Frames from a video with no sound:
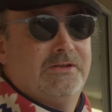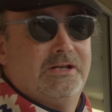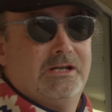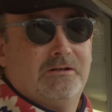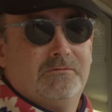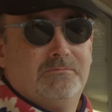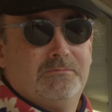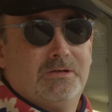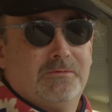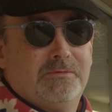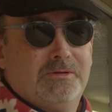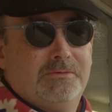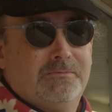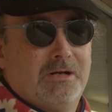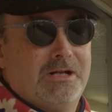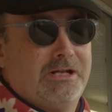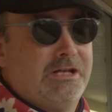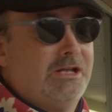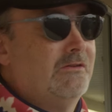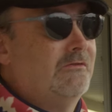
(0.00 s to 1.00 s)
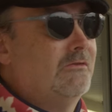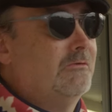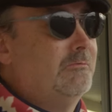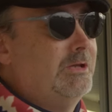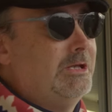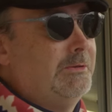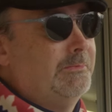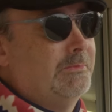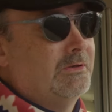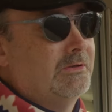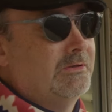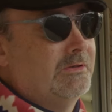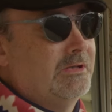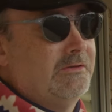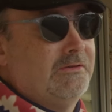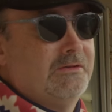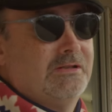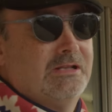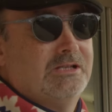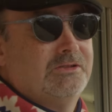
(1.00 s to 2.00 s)
town, bumming money off of people. And
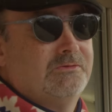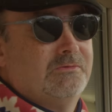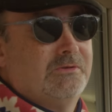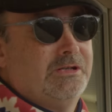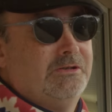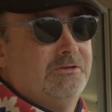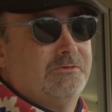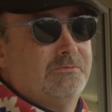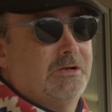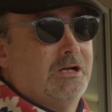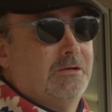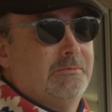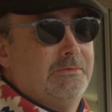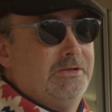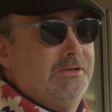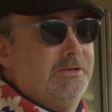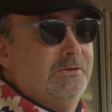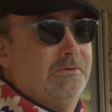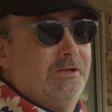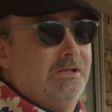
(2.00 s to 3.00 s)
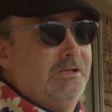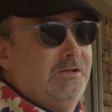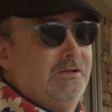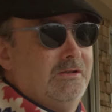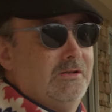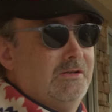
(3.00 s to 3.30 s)
I think that's what he was probably doing.